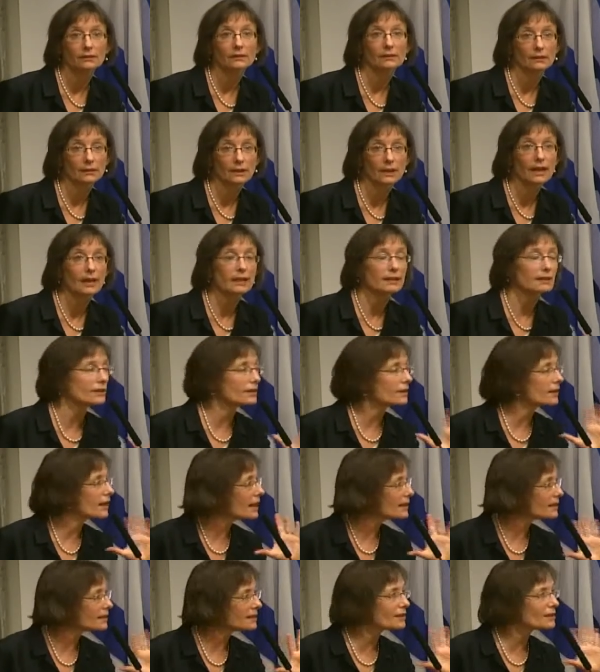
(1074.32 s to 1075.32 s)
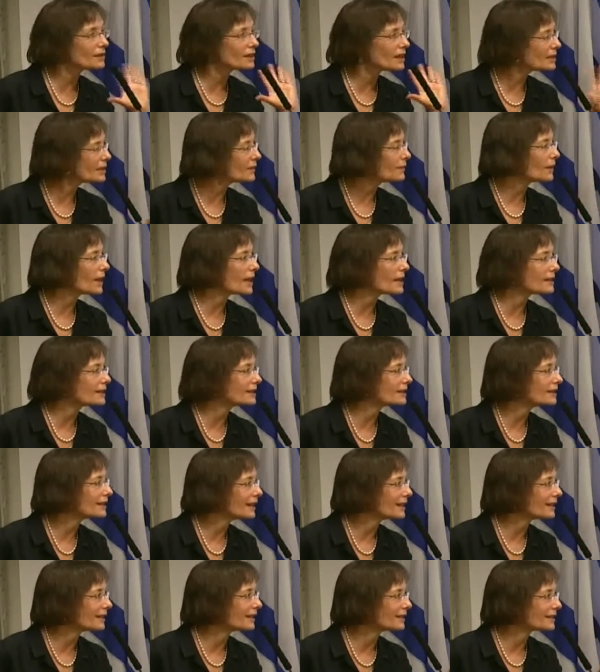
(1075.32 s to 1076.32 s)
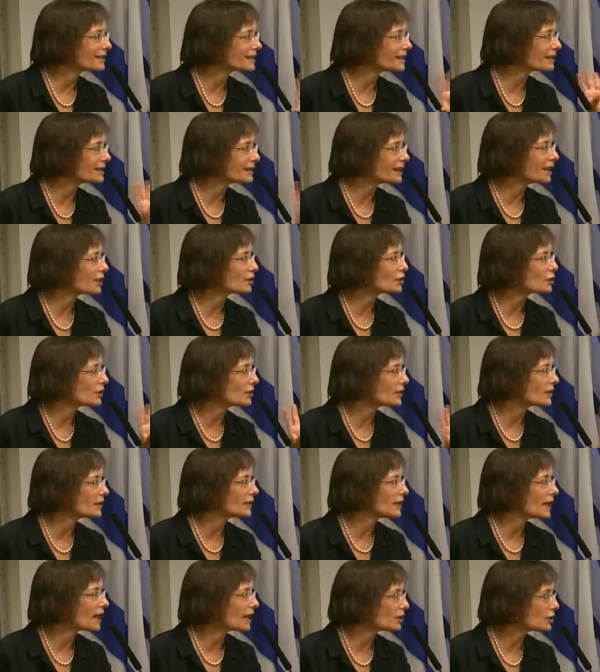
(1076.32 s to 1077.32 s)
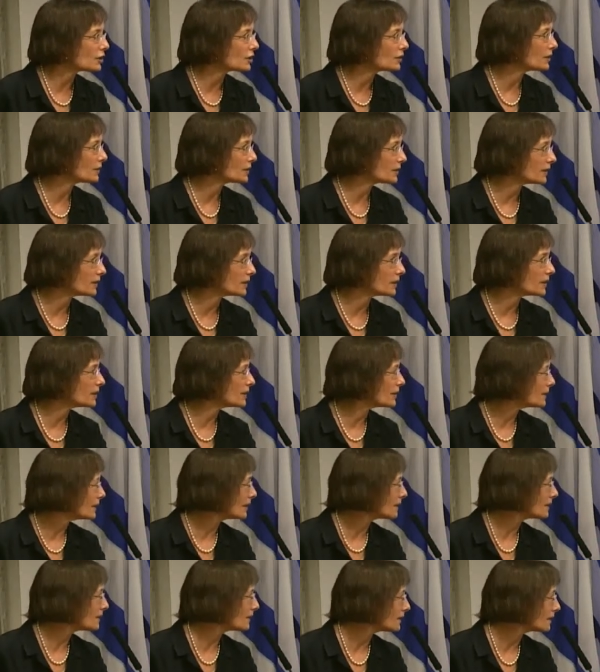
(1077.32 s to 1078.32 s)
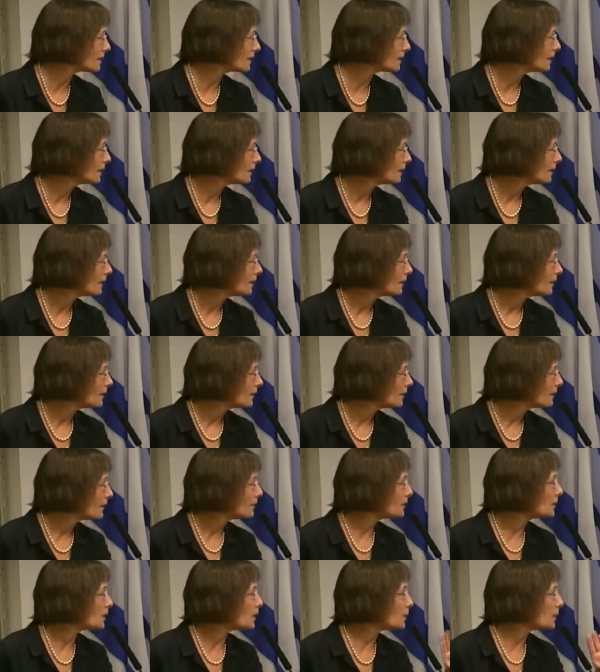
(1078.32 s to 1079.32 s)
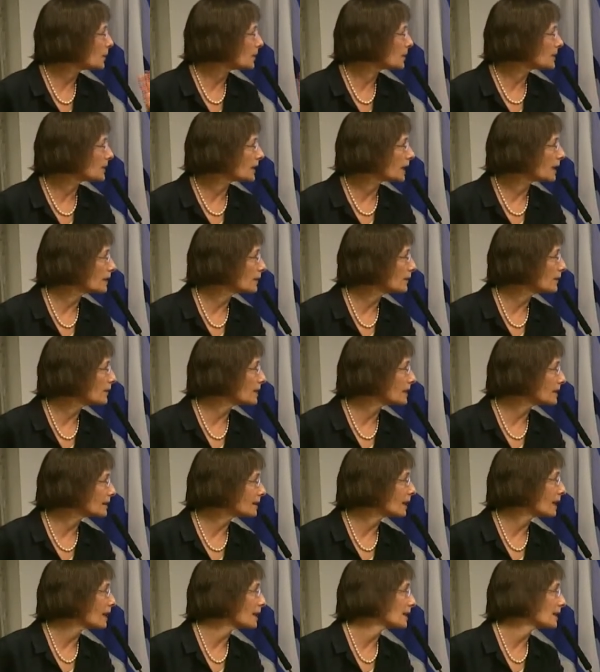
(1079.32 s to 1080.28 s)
Okay, so that's fascinating because that's actually the national statistics. 50% of us die